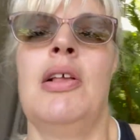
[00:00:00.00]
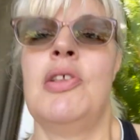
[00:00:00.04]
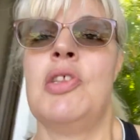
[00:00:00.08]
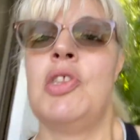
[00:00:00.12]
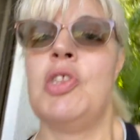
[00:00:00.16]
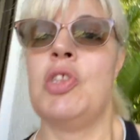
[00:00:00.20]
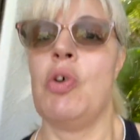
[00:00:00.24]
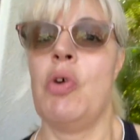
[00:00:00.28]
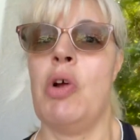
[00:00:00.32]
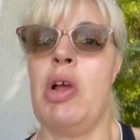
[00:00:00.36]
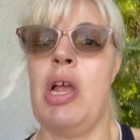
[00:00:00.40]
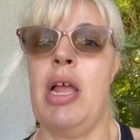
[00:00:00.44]

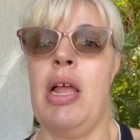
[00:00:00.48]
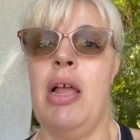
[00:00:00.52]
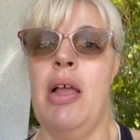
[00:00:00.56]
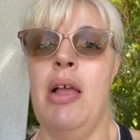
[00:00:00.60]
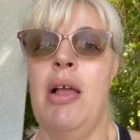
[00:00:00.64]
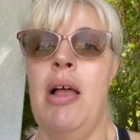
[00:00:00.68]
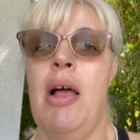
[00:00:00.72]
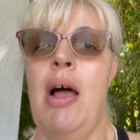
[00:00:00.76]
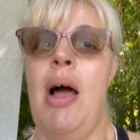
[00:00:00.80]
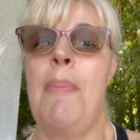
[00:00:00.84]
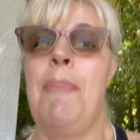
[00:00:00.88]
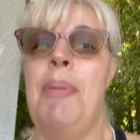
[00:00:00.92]
sorry,
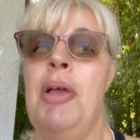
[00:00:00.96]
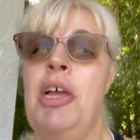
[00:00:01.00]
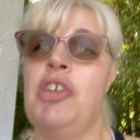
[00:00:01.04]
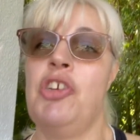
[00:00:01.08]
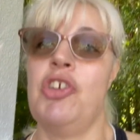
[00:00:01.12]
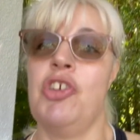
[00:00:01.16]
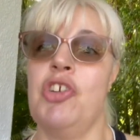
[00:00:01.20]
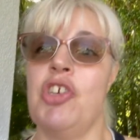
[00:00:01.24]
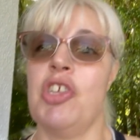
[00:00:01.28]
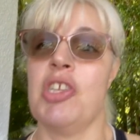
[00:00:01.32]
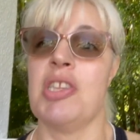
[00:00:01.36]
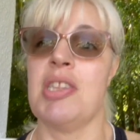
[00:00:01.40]
a
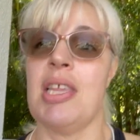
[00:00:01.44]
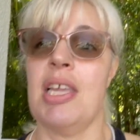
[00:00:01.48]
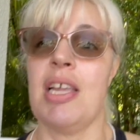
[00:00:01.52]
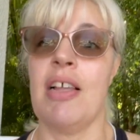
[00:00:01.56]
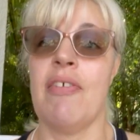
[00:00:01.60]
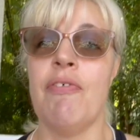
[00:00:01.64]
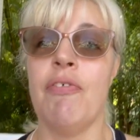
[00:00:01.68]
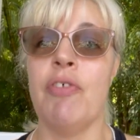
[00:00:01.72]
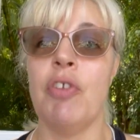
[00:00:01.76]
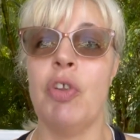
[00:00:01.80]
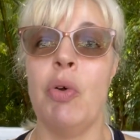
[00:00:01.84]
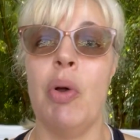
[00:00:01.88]
pigeon just
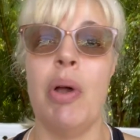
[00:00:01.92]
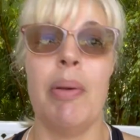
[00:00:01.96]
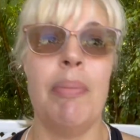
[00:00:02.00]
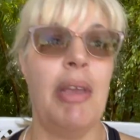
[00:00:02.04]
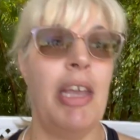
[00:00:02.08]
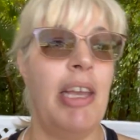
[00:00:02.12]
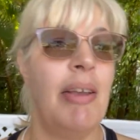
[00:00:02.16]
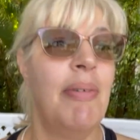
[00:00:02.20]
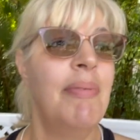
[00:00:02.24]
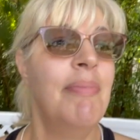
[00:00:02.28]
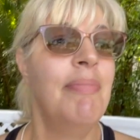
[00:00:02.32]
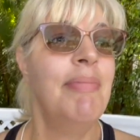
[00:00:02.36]
flew at
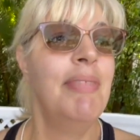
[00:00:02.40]
me.